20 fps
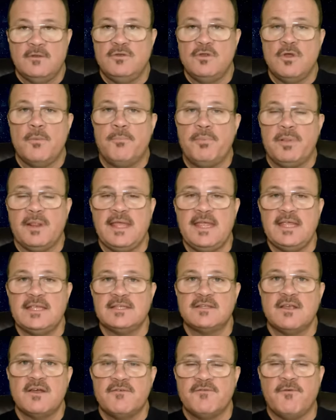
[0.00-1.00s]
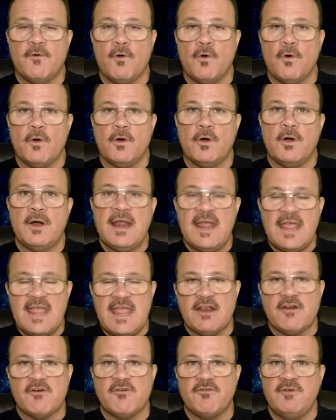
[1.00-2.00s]
no place for
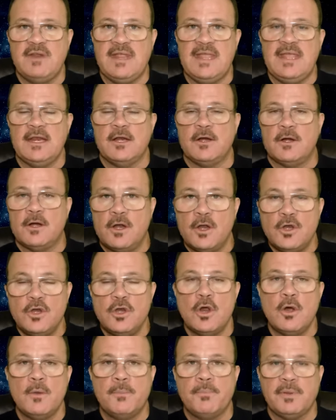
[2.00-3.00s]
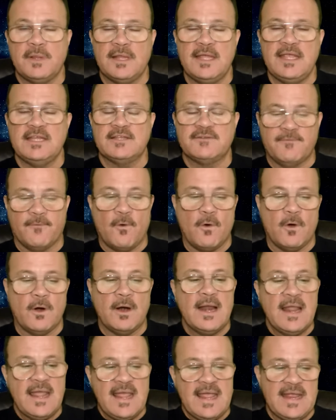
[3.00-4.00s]
a creator, no place
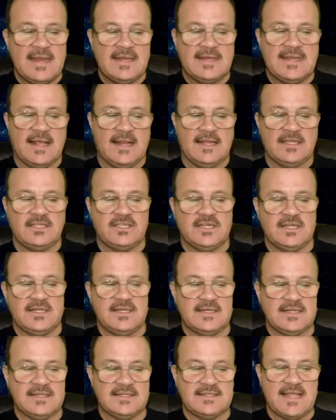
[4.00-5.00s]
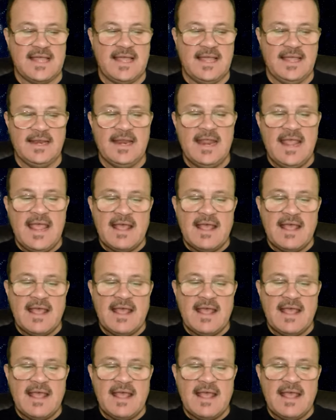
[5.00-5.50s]
for intelligent design.